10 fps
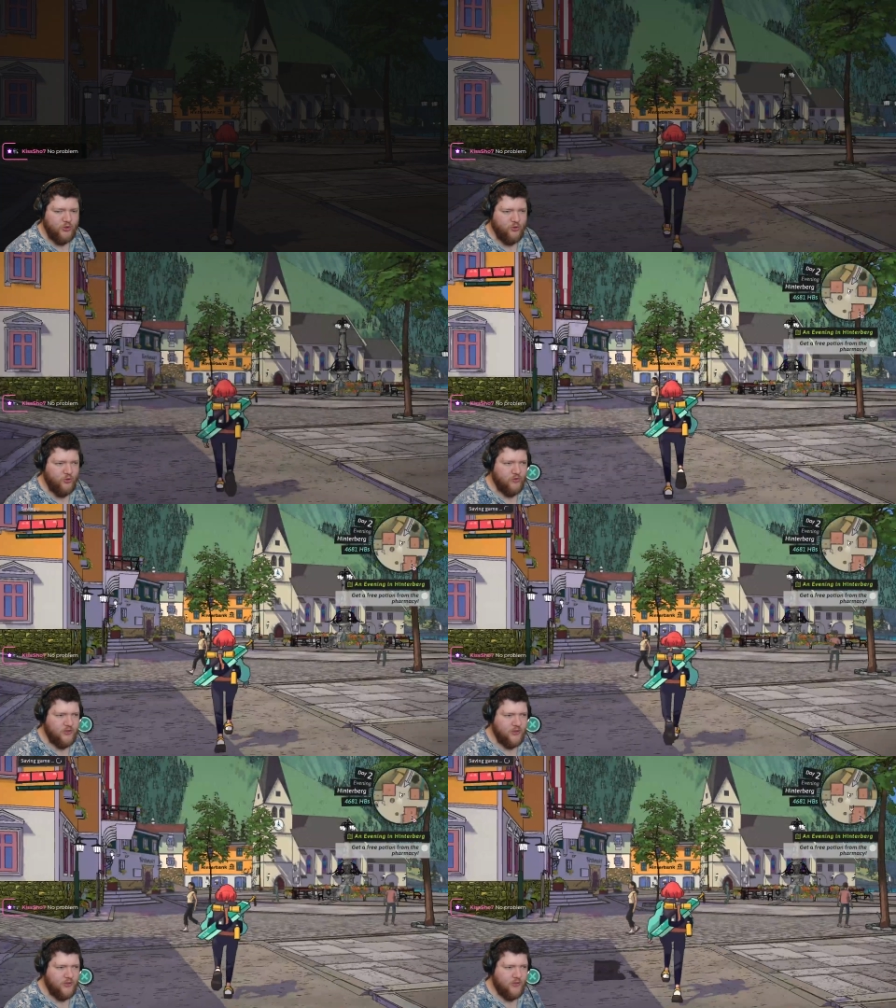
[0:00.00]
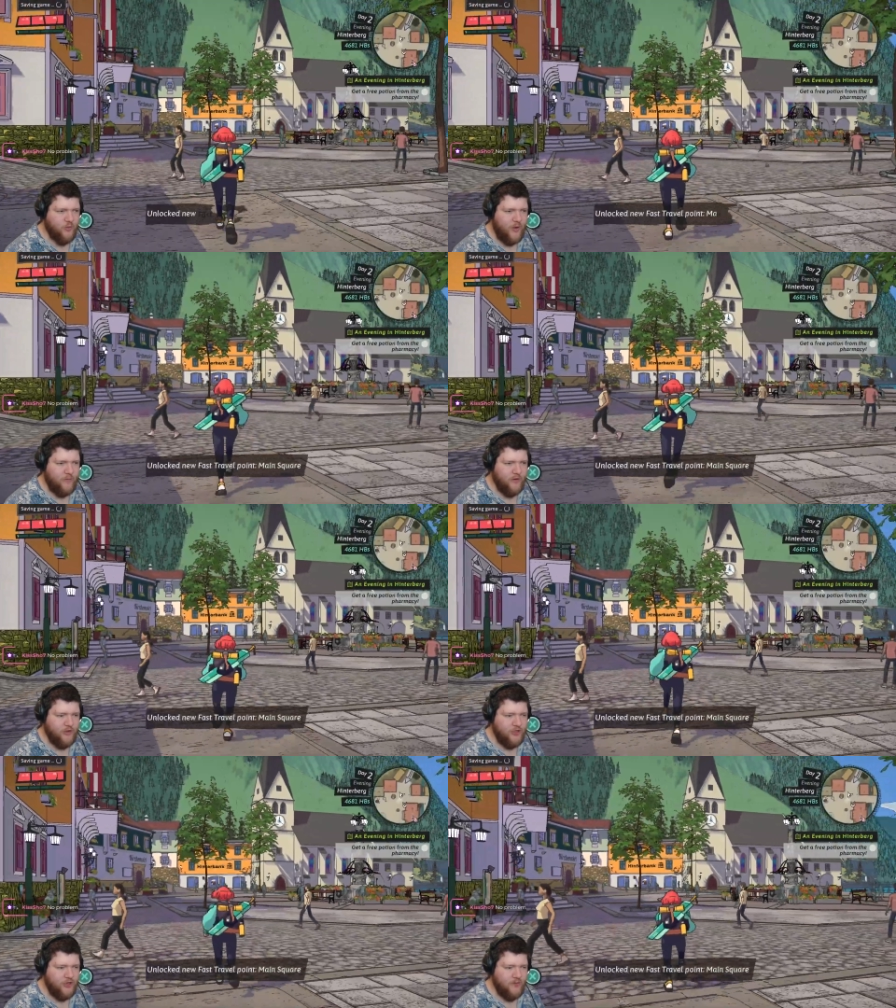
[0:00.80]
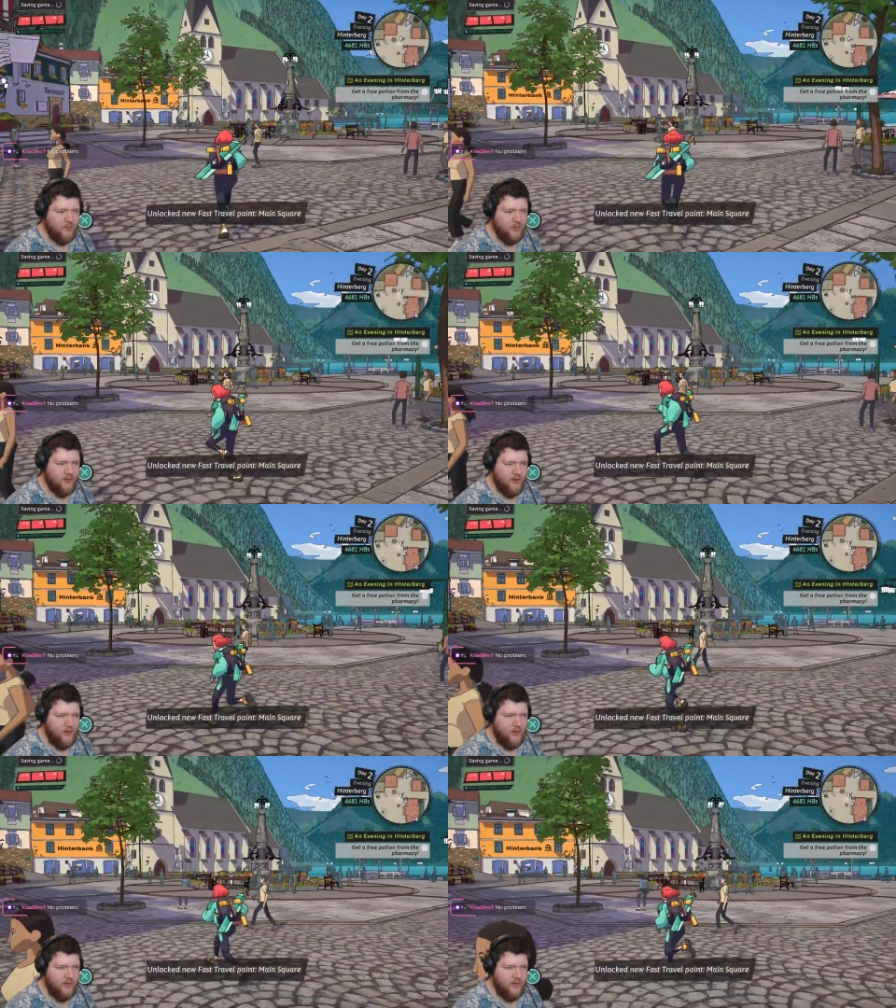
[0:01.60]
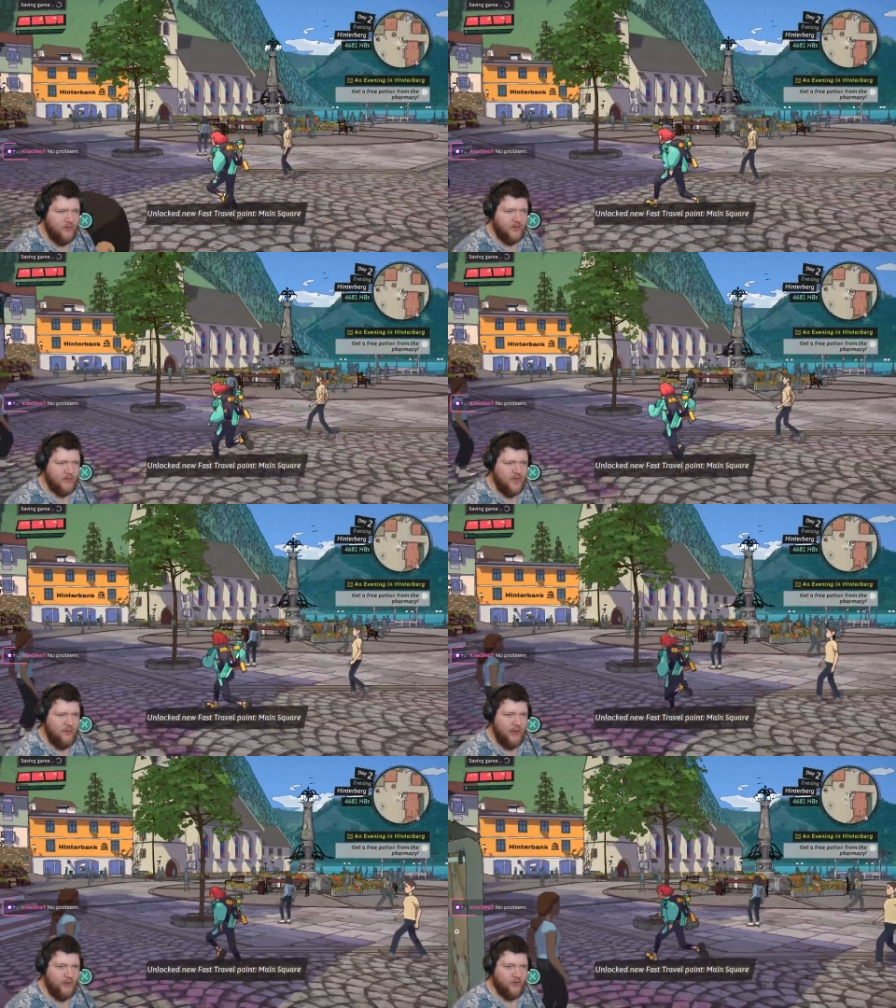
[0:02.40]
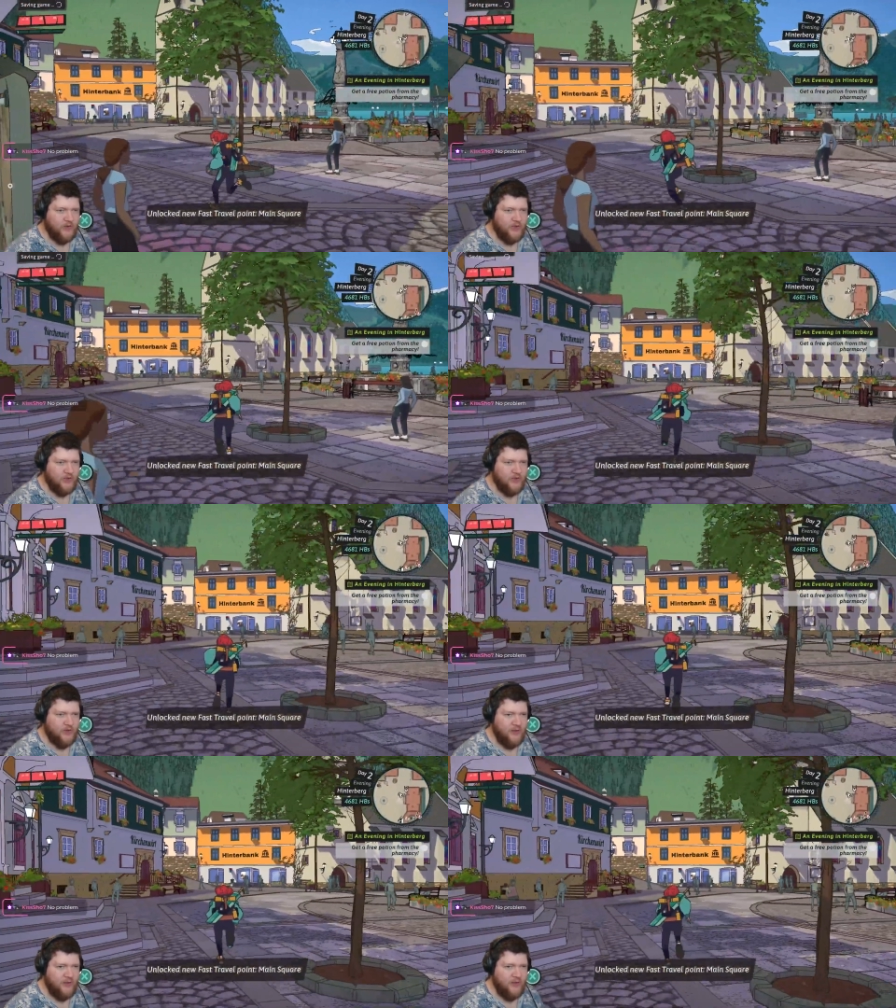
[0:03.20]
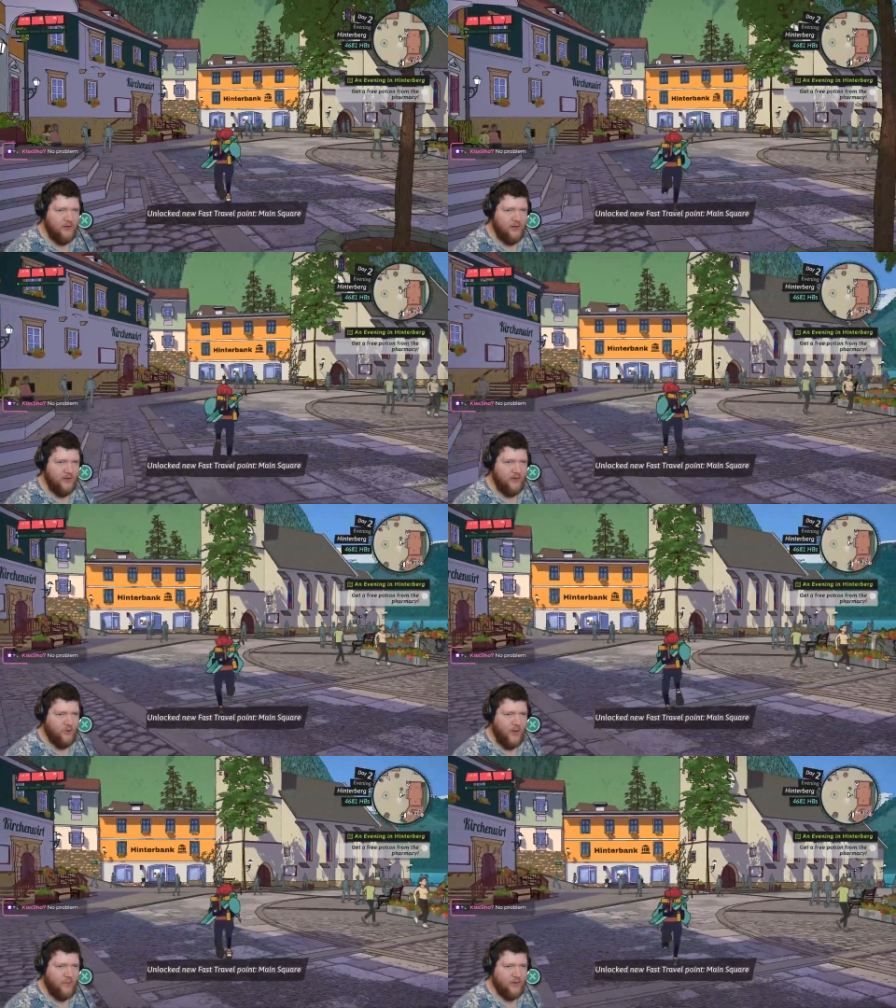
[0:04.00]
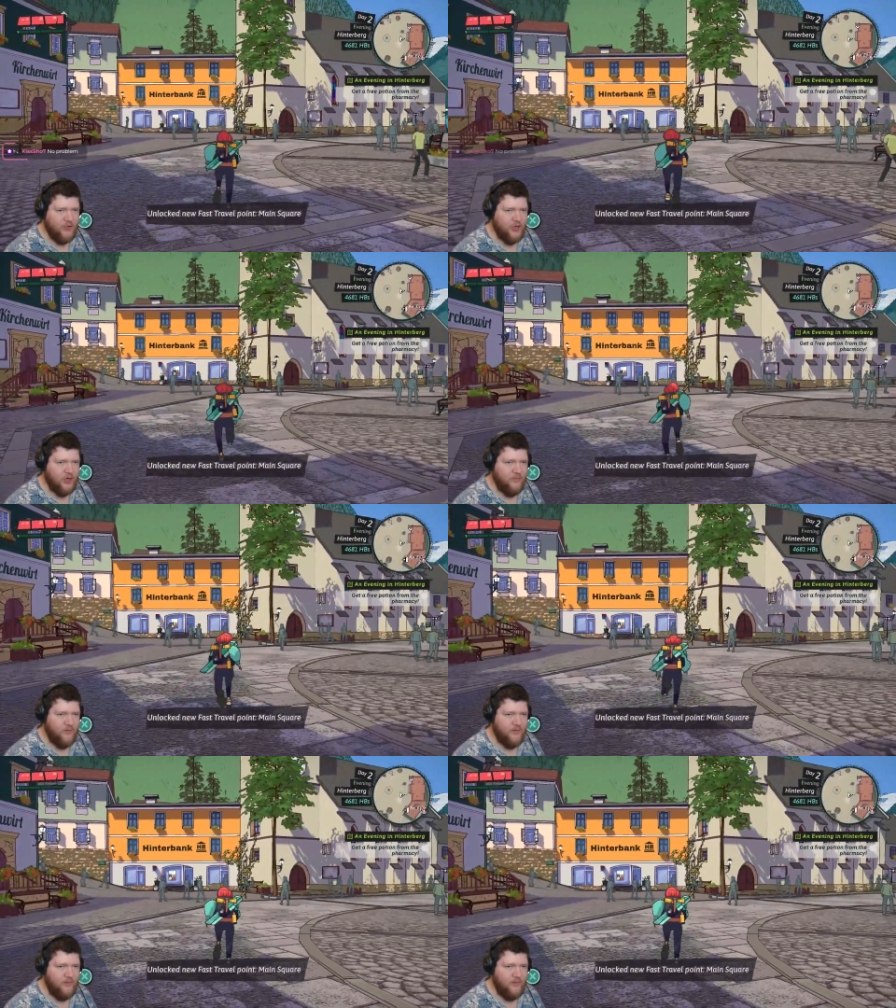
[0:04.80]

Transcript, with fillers: to the weapon shop because I am interested in the weapon shop